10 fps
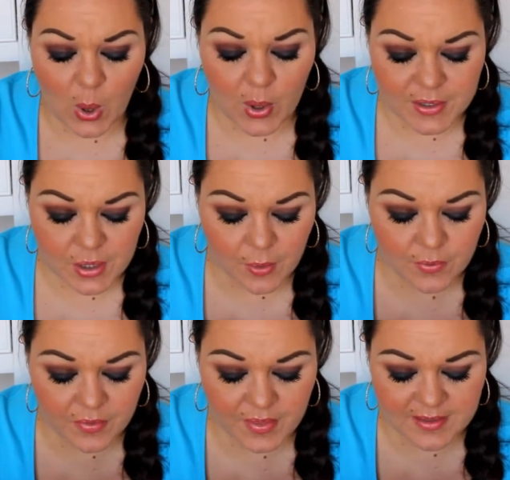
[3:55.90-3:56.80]
But I
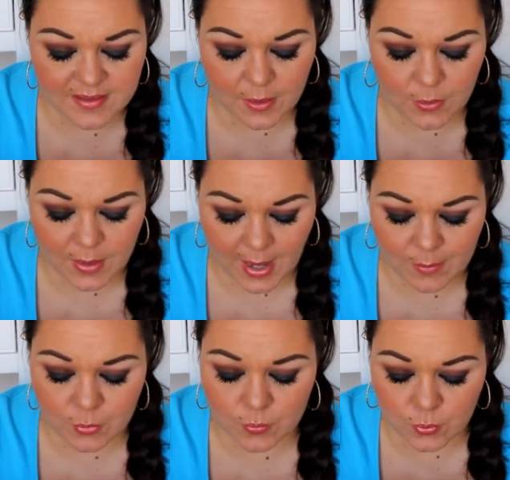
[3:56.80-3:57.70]
know that they sell
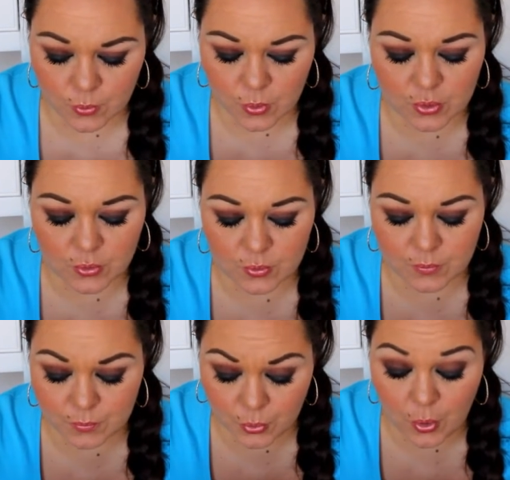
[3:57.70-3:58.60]
Camel,
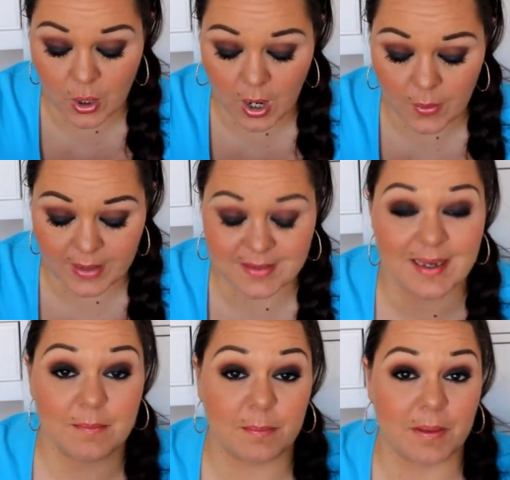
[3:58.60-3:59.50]
Morocco and
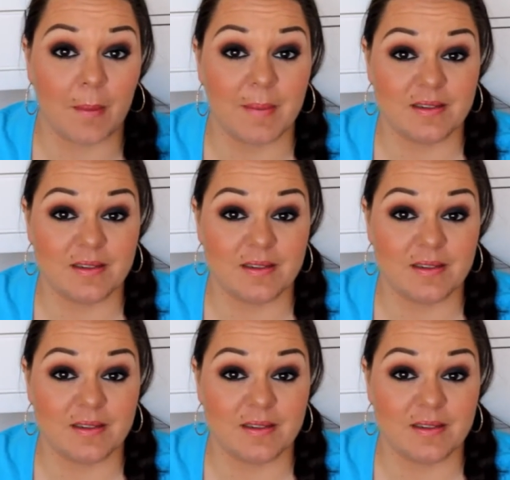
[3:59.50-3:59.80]
Deep Plum